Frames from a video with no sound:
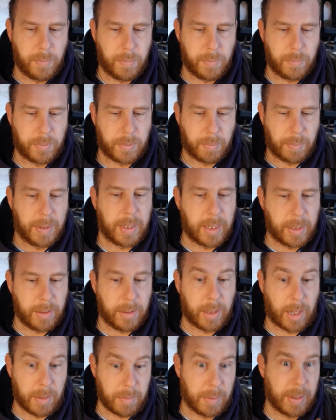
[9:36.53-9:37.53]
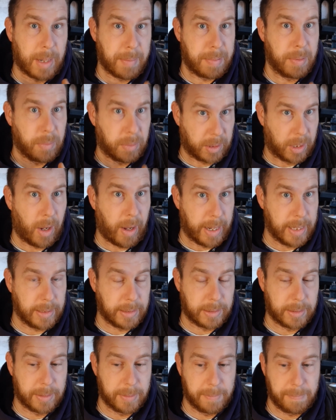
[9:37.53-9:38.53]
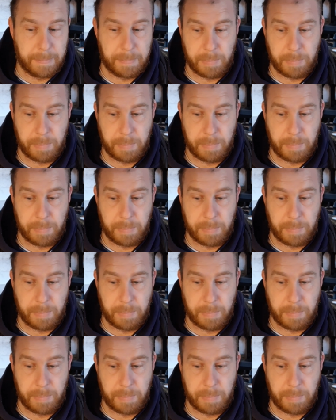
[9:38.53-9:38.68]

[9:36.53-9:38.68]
So when I built the guys,